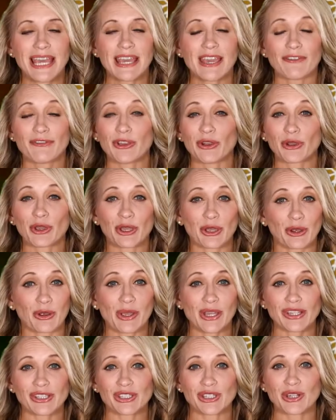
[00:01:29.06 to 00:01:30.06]
If you're
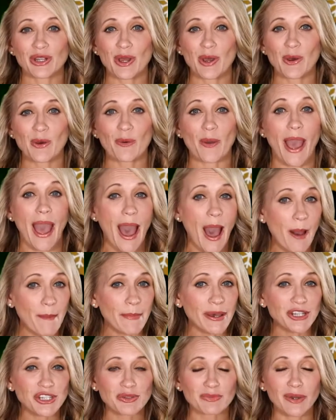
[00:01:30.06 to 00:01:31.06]
curious to know how
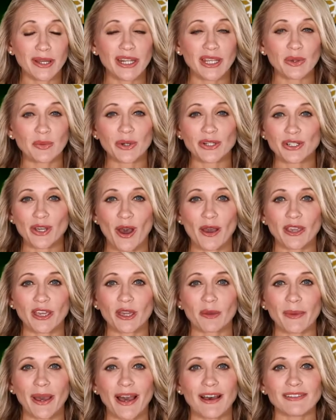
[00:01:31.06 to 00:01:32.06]
much money we're
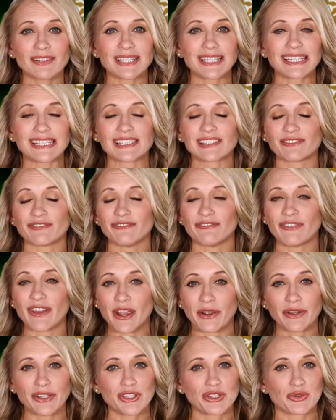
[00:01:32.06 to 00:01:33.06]
talking about, it's
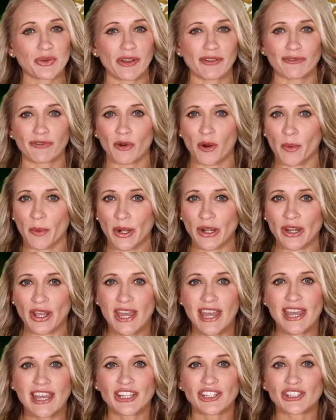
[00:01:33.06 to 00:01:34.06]
very straightforward.
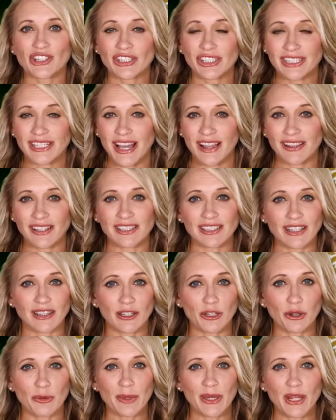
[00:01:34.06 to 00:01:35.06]
Just tell us a
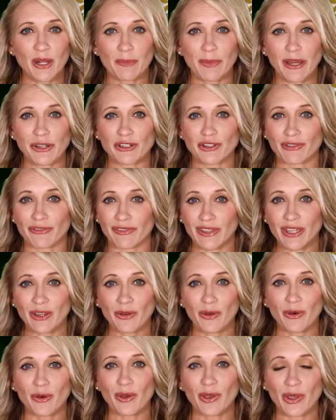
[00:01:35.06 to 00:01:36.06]
little bit about your
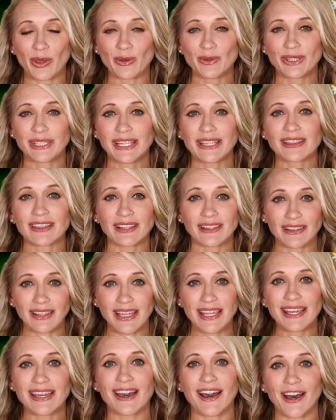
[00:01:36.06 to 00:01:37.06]
vehicle using the
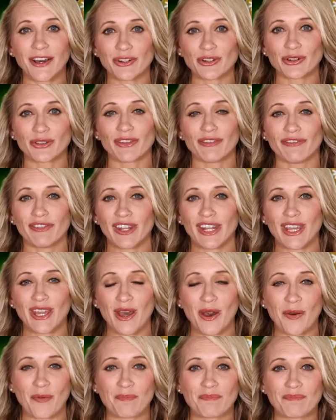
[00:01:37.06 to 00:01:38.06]
link under the
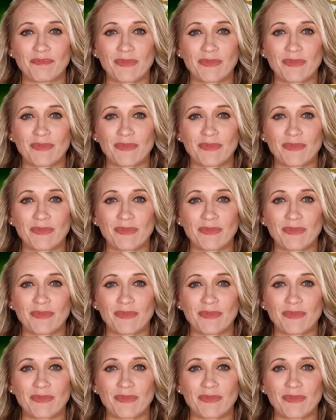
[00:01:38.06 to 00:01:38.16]
video.